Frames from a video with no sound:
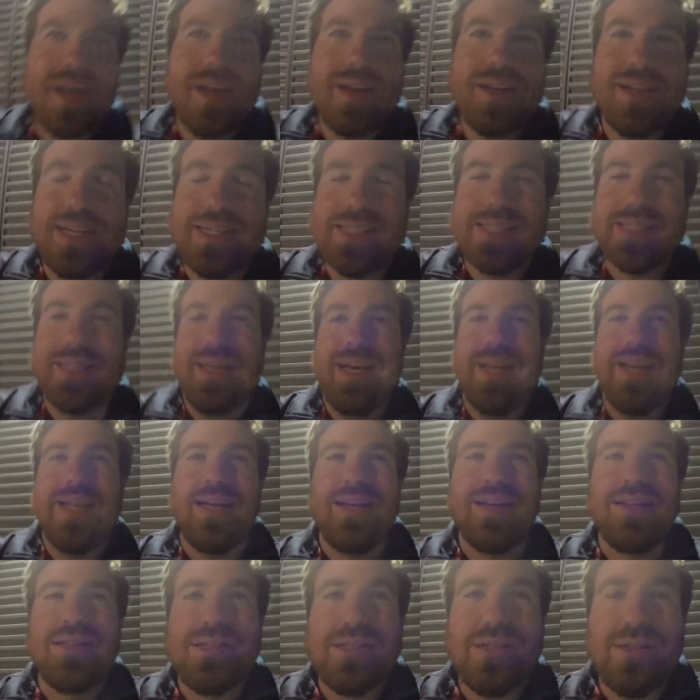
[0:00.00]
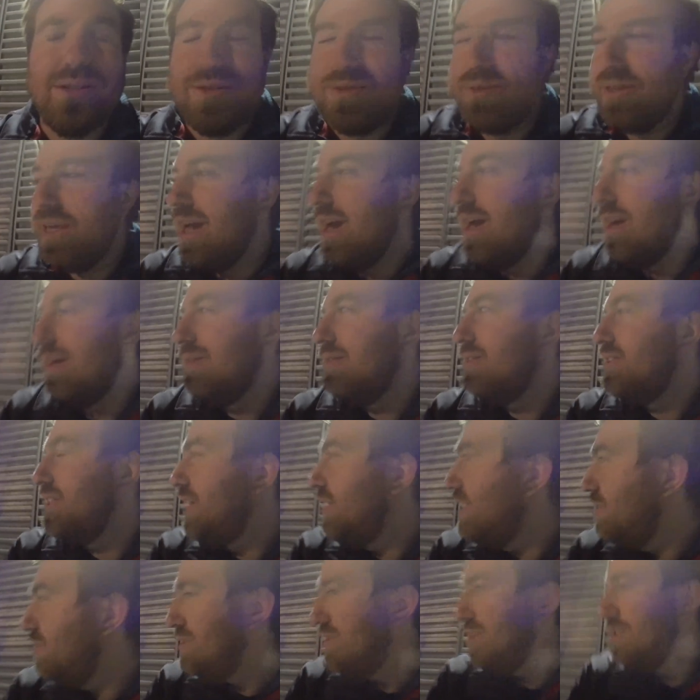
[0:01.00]
got nice lighting, so yeah,
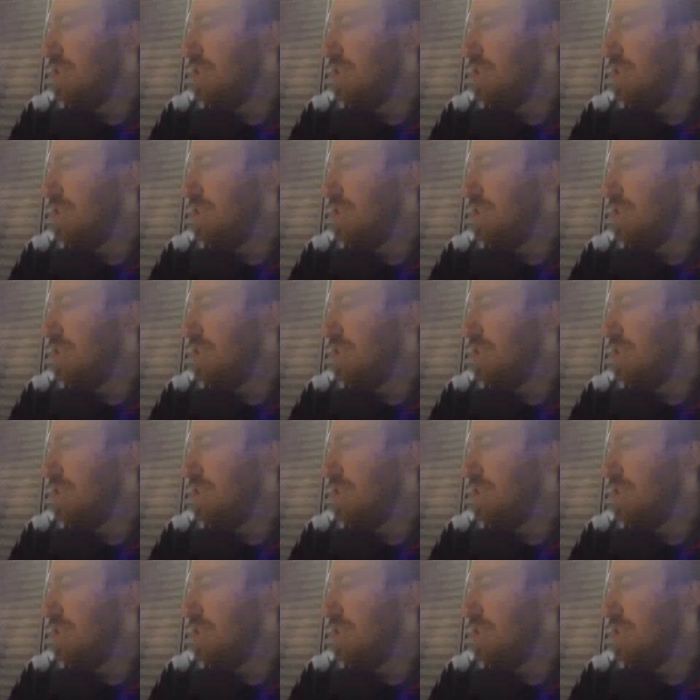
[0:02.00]
shout out